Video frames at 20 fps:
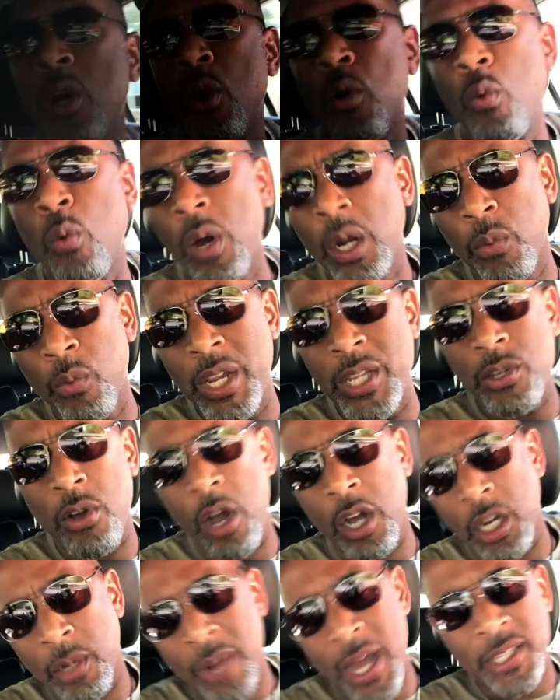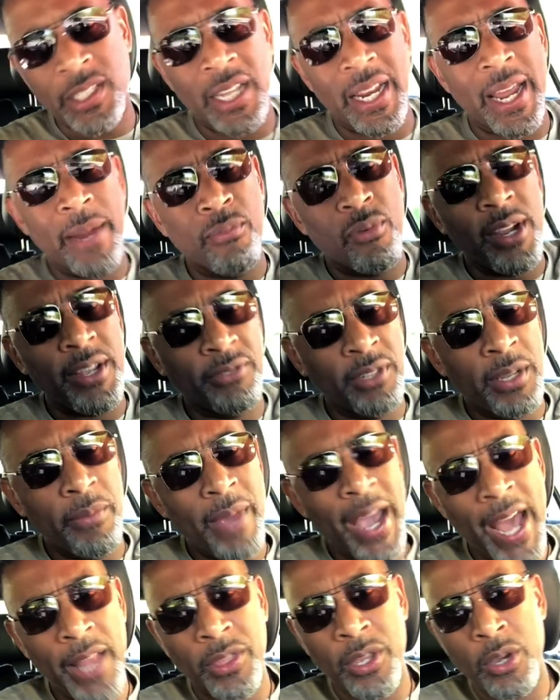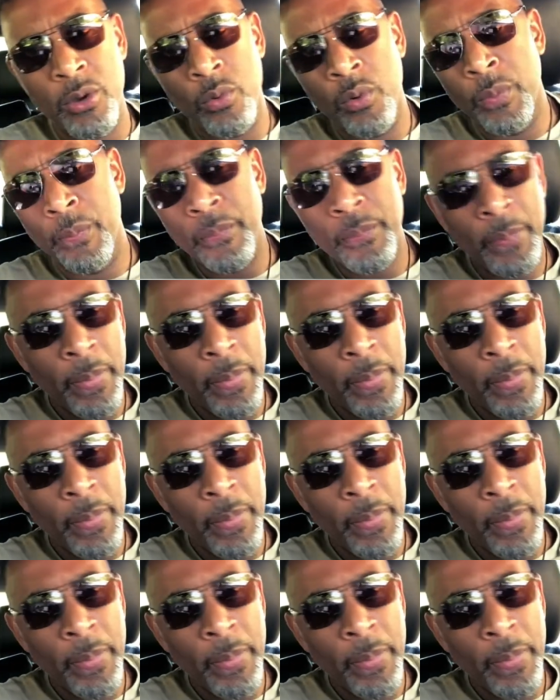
What are we talking about today, briefly, Matthew?